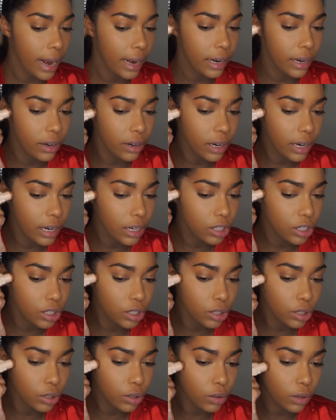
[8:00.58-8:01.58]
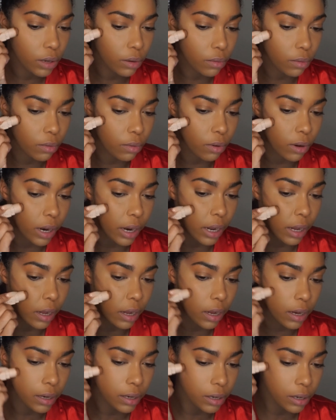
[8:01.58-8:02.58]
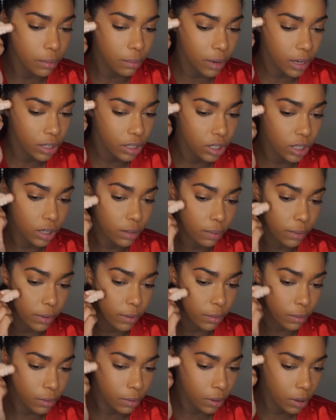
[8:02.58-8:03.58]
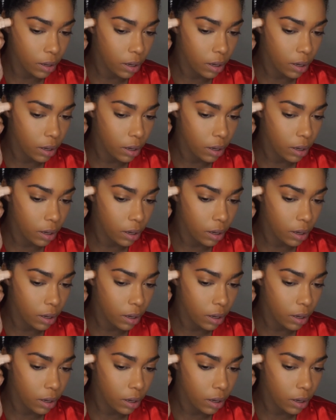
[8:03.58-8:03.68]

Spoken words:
literally just do it right under my cheekbone